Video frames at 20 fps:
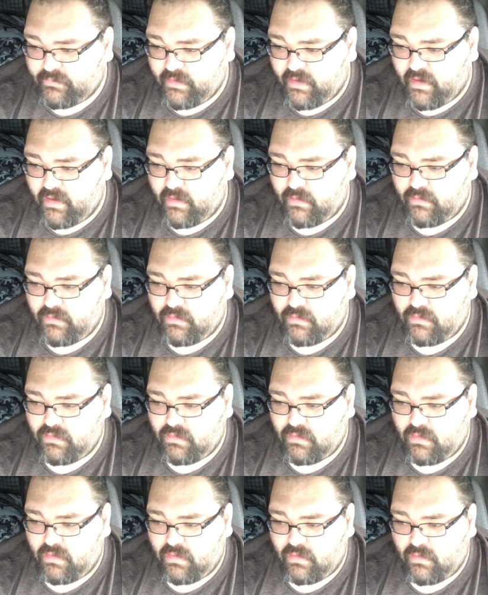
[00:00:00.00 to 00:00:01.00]
you know,
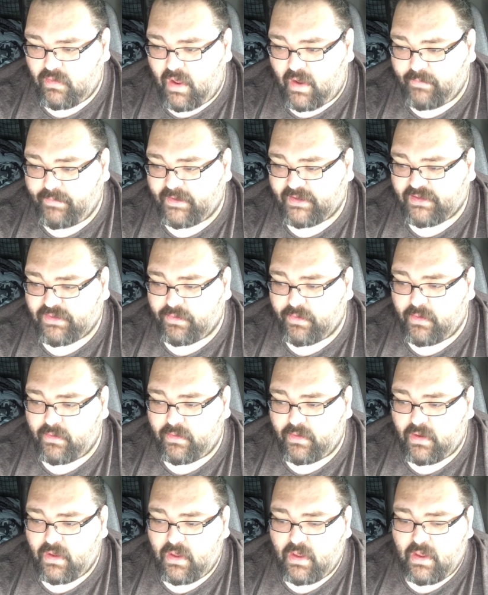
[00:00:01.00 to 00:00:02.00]
I'd be
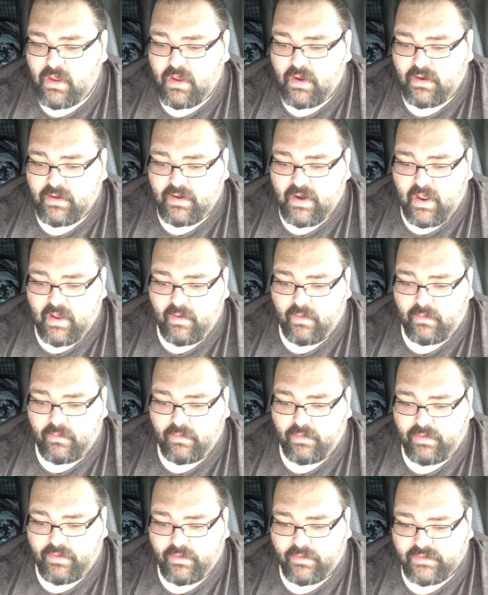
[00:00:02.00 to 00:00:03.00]
screwed. Now,
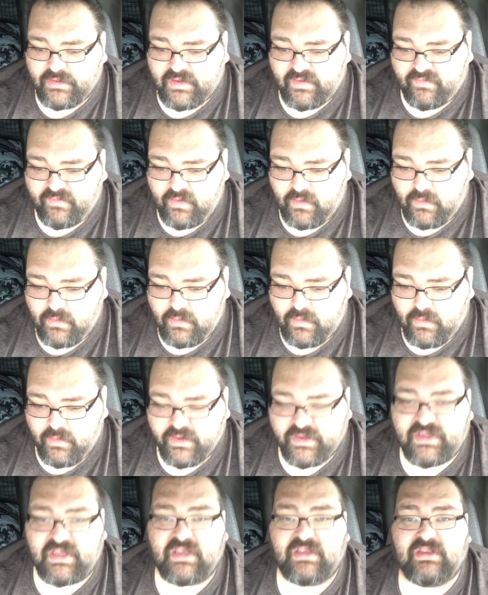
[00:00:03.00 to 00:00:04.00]
those of you who
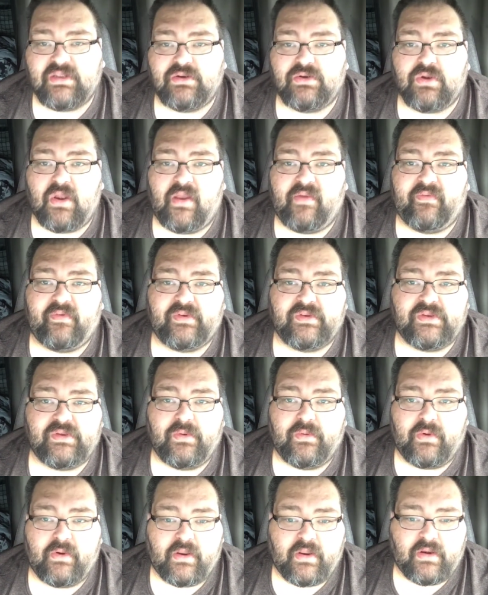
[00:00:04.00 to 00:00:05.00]
are seasoned drivers,
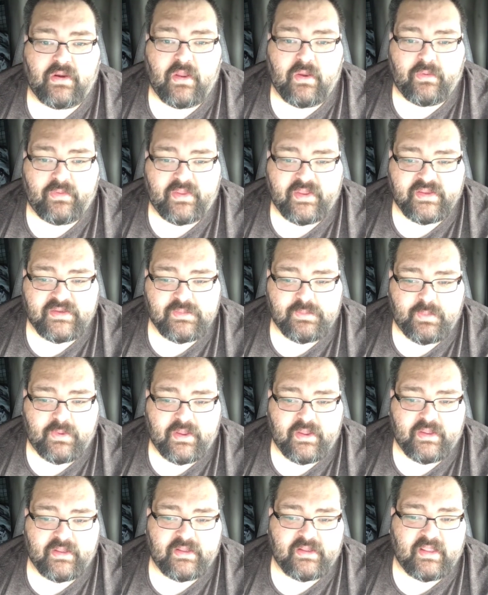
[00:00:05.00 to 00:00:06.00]
you already know this,
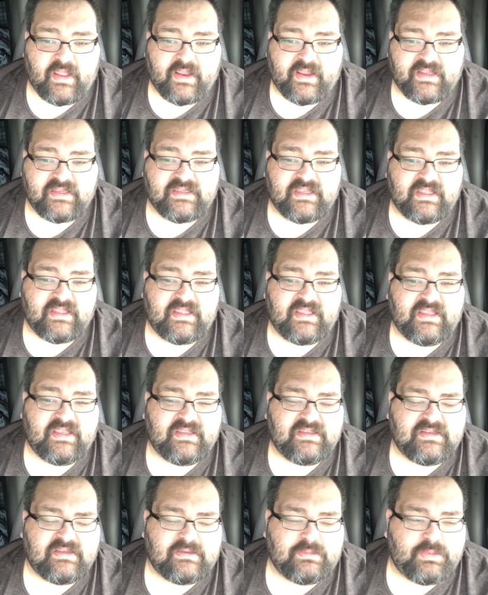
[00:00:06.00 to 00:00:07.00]
but like I said,
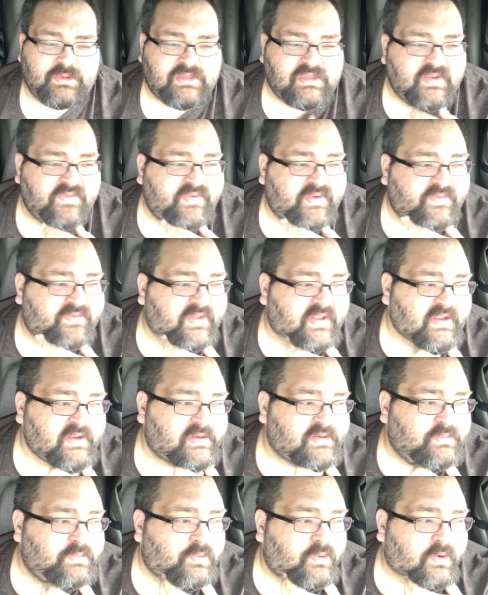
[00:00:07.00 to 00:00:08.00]
this specific
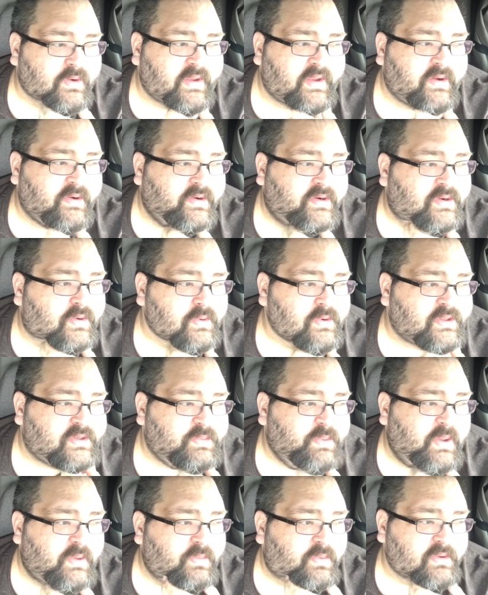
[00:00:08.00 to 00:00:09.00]
video is more geared towards
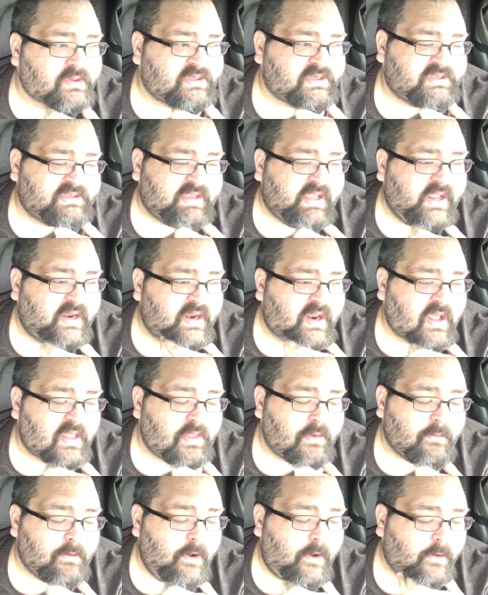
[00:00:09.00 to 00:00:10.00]
people just getting
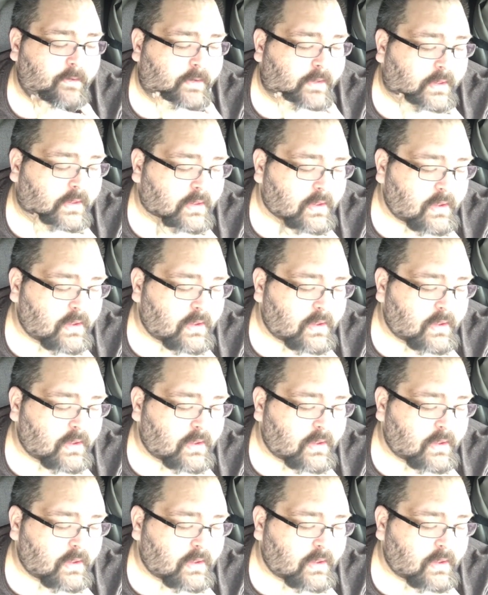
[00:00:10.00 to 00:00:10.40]
on the road.